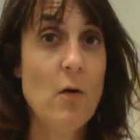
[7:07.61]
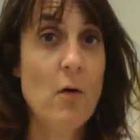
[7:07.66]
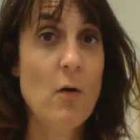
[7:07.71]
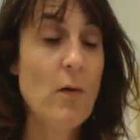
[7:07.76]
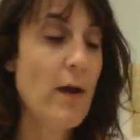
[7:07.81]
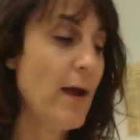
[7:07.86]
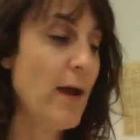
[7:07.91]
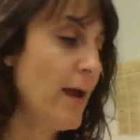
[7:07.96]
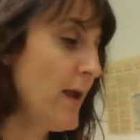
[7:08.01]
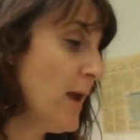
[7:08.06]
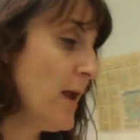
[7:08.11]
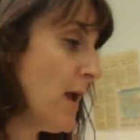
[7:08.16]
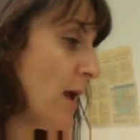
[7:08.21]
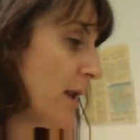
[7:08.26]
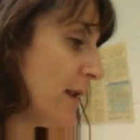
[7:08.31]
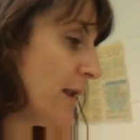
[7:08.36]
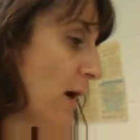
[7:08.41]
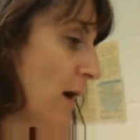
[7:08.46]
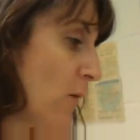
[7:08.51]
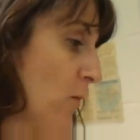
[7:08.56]
Okay?
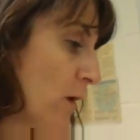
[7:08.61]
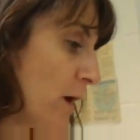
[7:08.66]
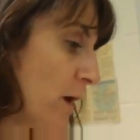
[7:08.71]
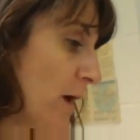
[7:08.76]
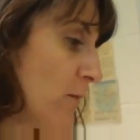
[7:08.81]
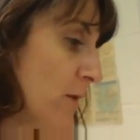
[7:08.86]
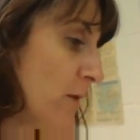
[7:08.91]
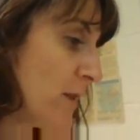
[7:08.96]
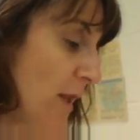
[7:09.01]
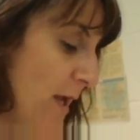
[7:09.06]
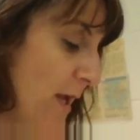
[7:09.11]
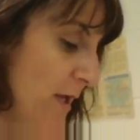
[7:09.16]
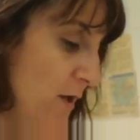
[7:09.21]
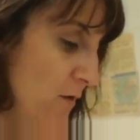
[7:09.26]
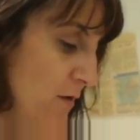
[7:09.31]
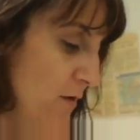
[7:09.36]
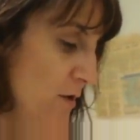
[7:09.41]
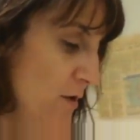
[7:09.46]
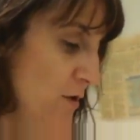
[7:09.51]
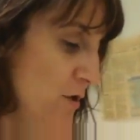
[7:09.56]
Now, what I would
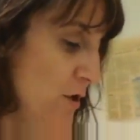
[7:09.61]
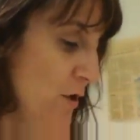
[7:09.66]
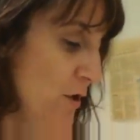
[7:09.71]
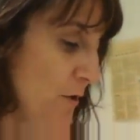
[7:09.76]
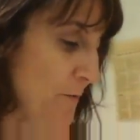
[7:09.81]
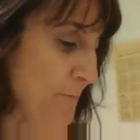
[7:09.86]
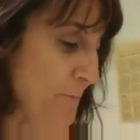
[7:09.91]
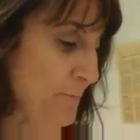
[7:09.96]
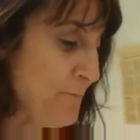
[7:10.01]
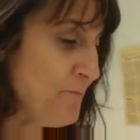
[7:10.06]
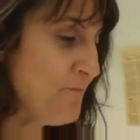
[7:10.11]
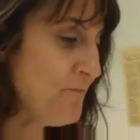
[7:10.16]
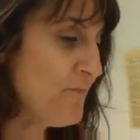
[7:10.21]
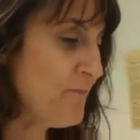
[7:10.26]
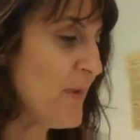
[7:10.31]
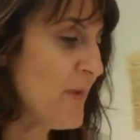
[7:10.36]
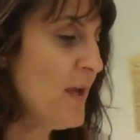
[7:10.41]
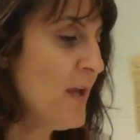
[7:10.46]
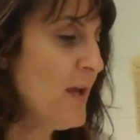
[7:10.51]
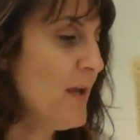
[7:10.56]
like you to do
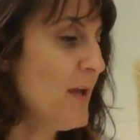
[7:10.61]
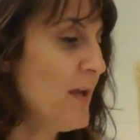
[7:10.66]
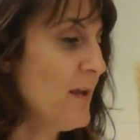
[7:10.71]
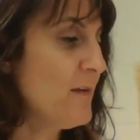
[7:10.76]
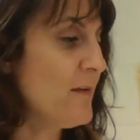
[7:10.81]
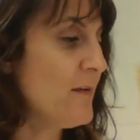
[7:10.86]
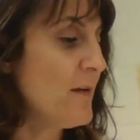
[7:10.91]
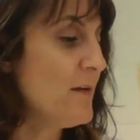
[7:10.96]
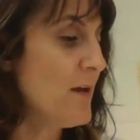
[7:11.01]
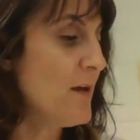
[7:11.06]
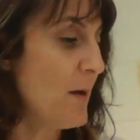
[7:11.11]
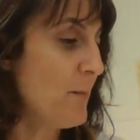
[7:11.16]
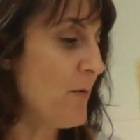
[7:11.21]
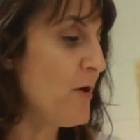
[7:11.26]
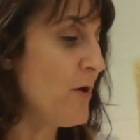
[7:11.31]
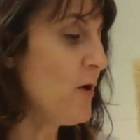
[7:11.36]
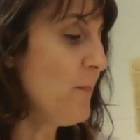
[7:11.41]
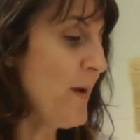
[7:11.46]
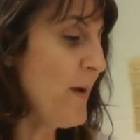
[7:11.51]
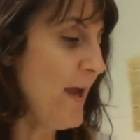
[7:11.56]
is
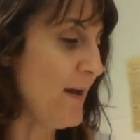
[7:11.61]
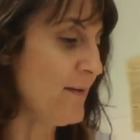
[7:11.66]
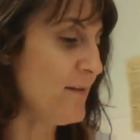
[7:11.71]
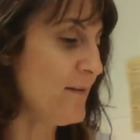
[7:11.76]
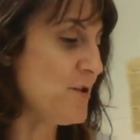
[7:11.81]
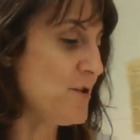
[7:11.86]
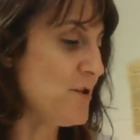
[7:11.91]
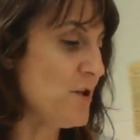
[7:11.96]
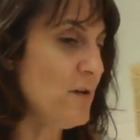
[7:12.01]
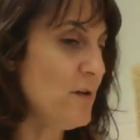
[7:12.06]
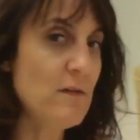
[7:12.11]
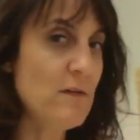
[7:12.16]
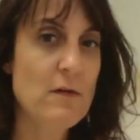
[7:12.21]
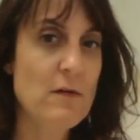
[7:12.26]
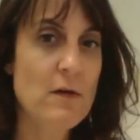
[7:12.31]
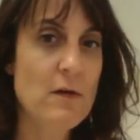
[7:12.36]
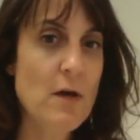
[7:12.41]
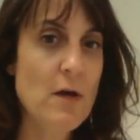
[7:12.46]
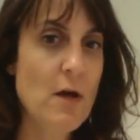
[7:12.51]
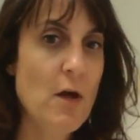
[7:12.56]
number your passages.
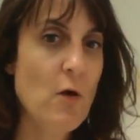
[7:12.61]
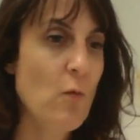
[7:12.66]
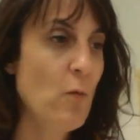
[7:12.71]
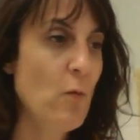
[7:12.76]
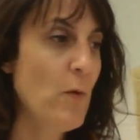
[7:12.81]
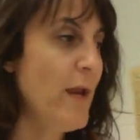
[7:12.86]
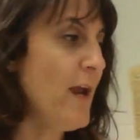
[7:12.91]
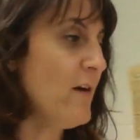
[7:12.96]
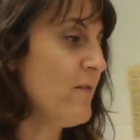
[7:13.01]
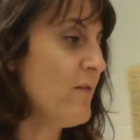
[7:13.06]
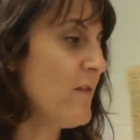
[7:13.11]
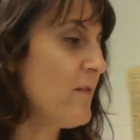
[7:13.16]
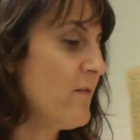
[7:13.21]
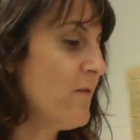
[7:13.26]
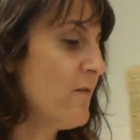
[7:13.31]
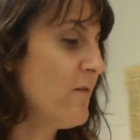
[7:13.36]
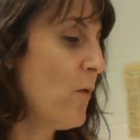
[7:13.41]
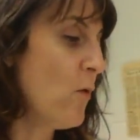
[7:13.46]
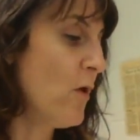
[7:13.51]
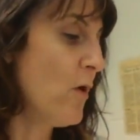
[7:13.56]
We have
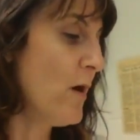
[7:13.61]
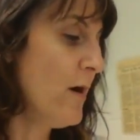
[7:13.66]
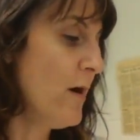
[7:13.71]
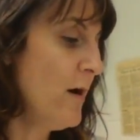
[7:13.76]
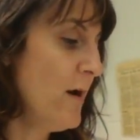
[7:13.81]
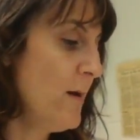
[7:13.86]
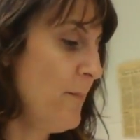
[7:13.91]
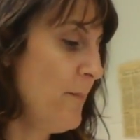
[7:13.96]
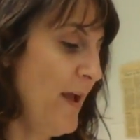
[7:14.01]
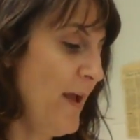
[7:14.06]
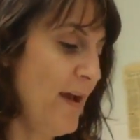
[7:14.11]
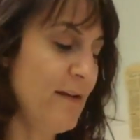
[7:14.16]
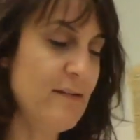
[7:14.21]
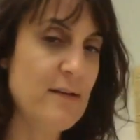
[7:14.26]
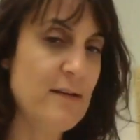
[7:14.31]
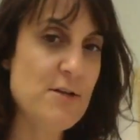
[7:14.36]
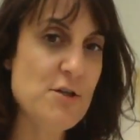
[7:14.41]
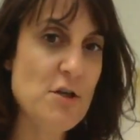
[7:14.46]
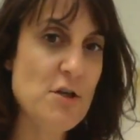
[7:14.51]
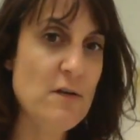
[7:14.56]
4
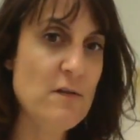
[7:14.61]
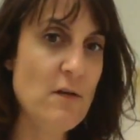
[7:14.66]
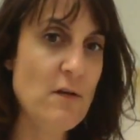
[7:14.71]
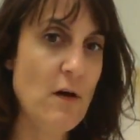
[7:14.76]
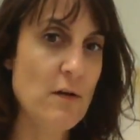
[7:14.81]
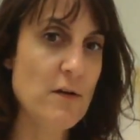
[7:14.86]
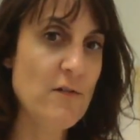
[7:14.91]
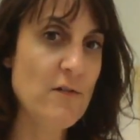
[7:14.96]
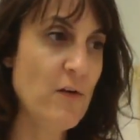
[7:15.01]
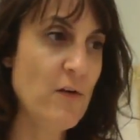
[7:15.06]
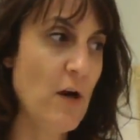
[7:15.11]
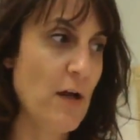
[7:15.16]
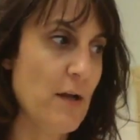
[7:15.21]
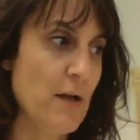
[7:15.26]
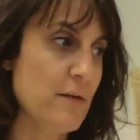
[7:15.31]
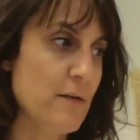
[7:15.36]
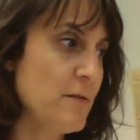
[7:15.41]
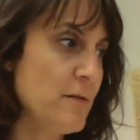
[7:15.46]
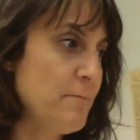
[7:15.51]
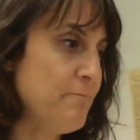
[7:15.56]
passages on the
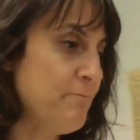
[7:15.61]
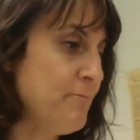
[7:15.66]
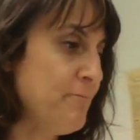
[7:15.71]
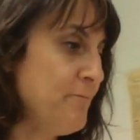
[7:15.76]
front.